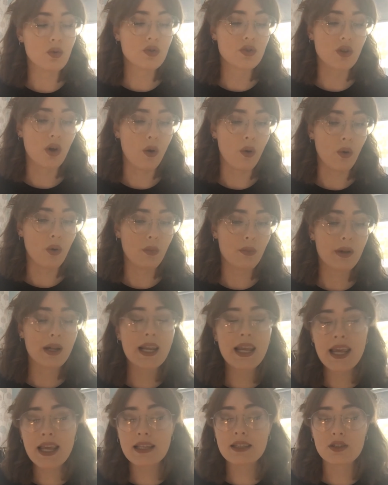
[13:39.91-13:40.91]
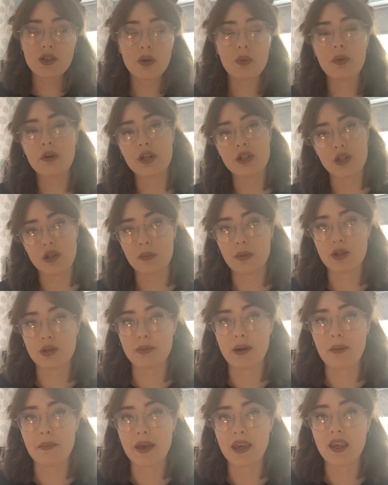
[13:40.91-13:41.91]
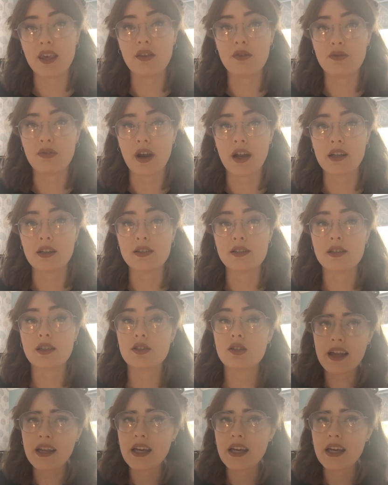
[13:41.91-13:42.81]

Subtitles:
So please don't worry too much about making friends,